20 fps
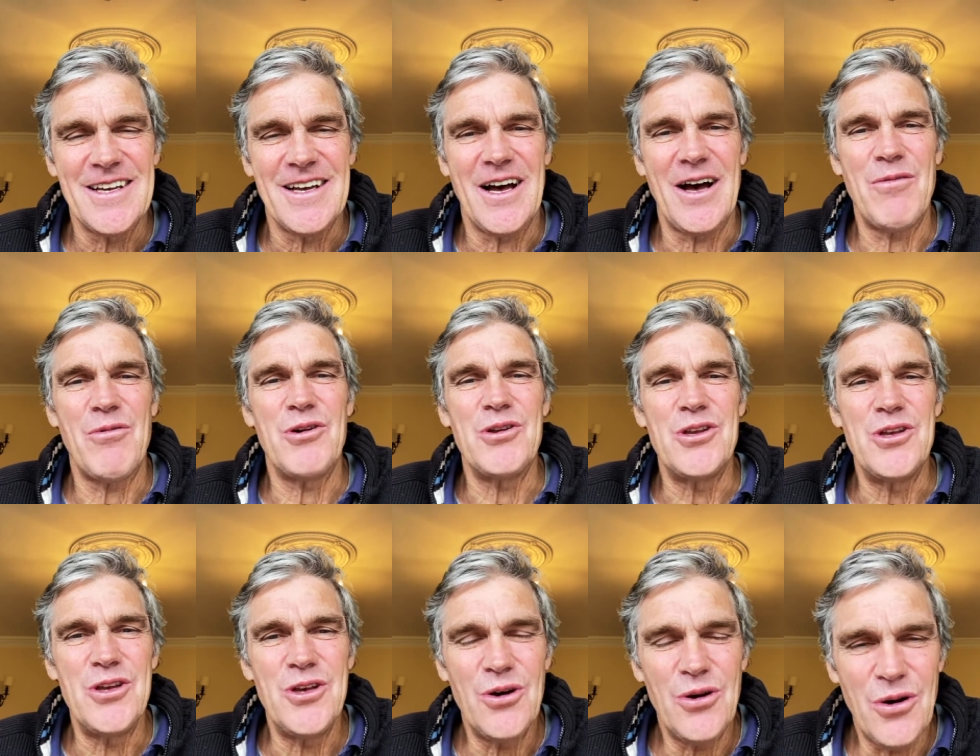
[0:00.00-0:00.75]
I
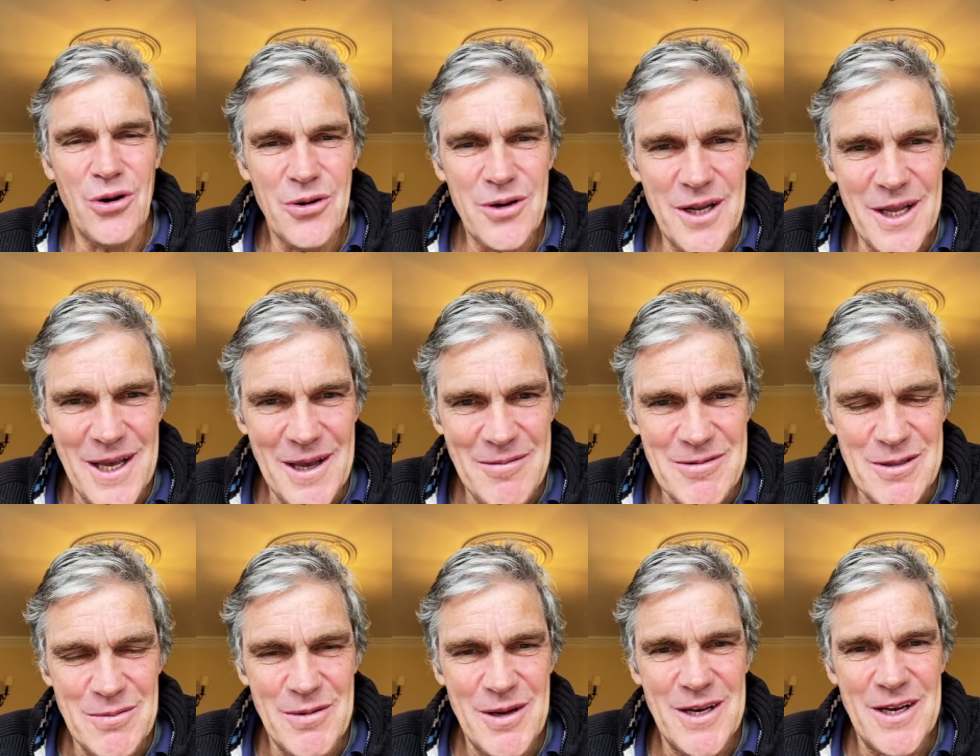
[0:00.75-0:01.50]
want your name
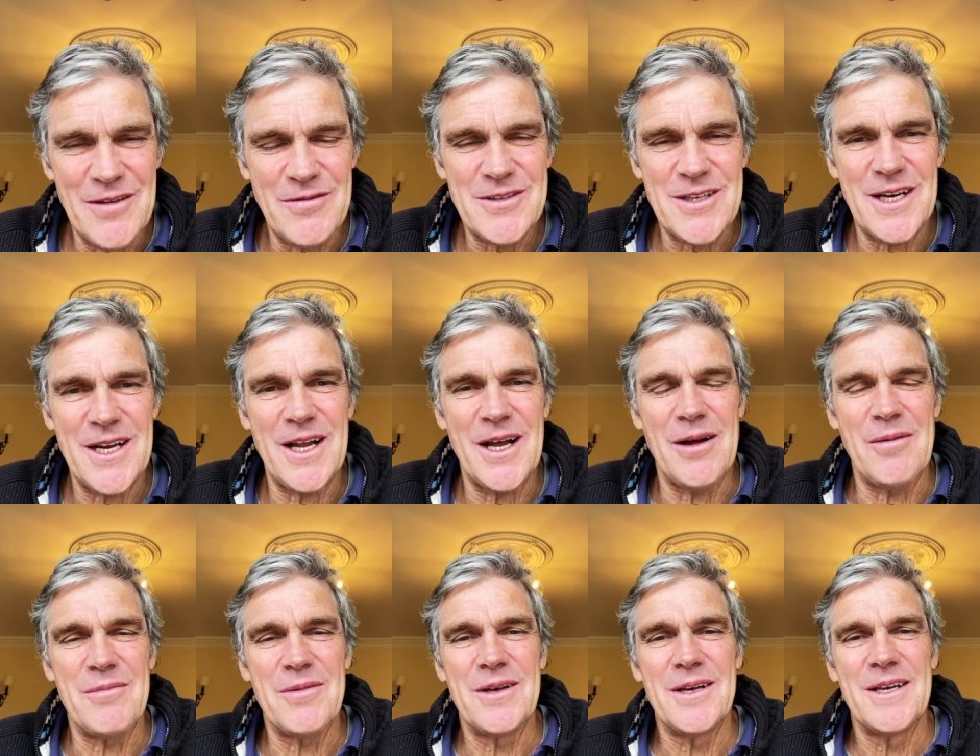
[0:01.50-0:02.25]
to be lifted
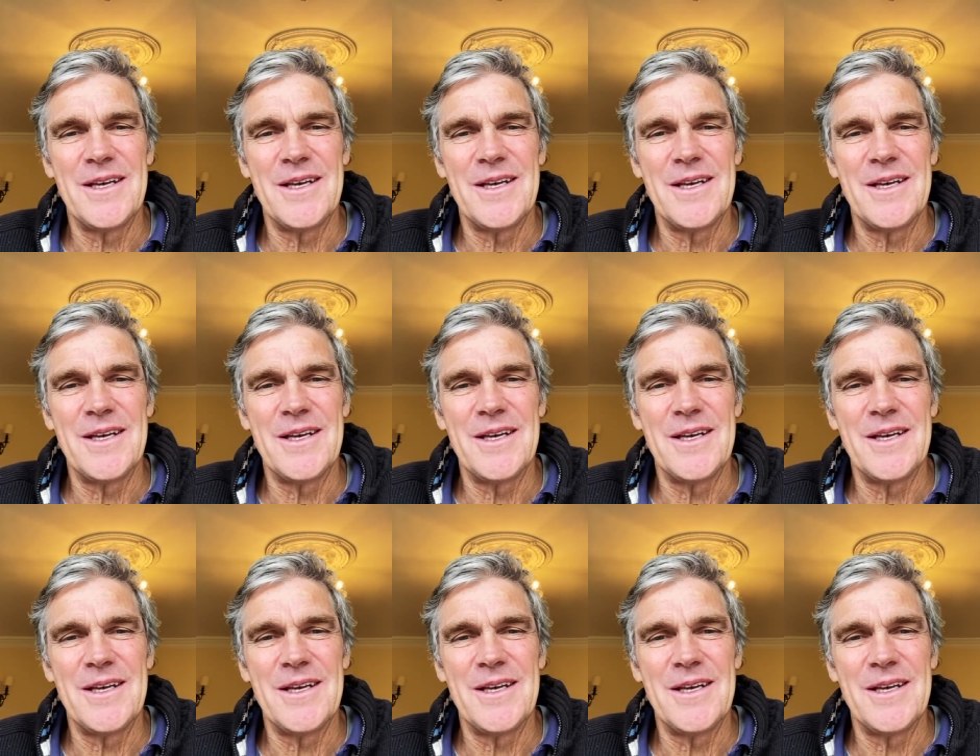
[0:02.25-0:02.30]
up.